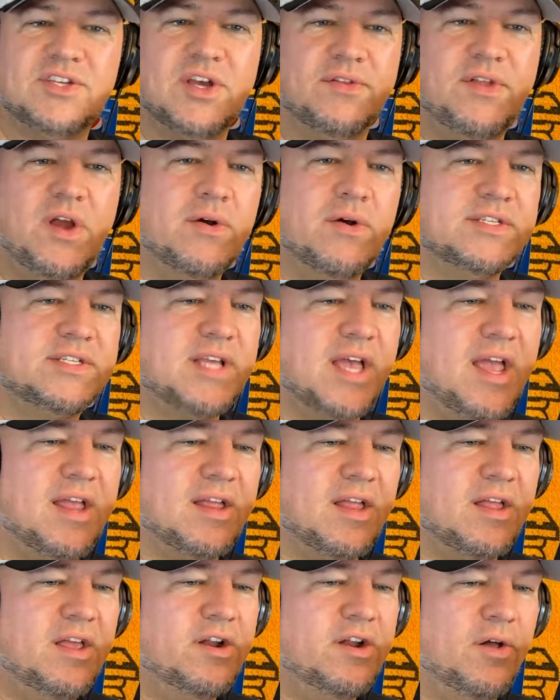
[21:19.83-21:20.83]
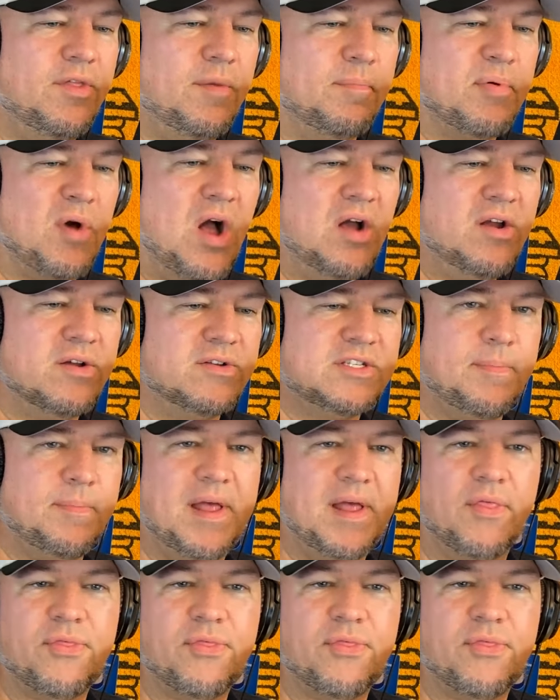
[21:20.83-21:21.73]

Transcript: So there was like, you know, the Broncos have been a